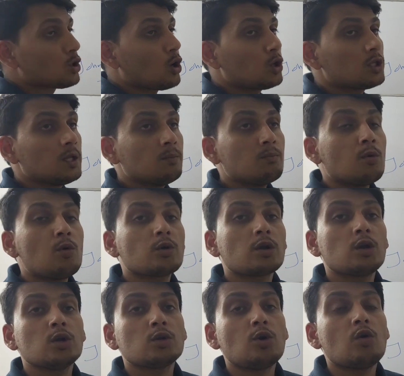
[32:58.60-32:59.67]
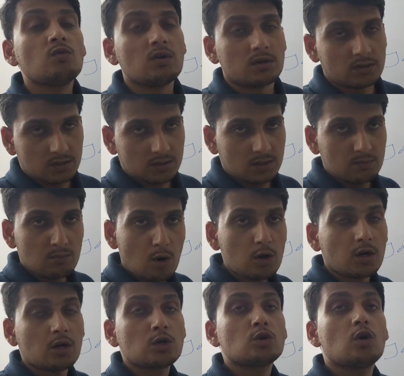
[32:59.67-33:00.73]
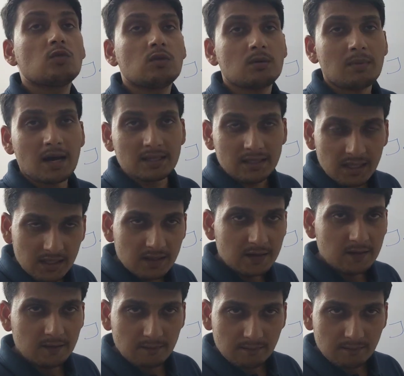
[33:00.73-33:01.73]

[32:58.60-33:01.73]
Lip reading: called the moral Gower by the